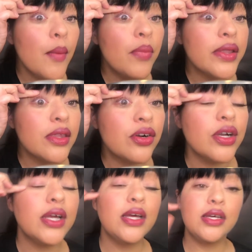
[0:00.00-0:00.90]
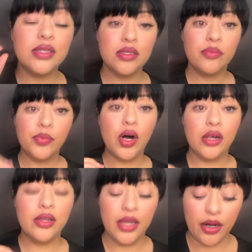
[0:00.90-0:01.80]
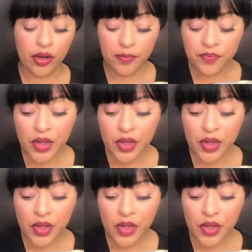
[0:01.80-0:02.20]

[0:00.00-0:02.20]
but there is a bond there.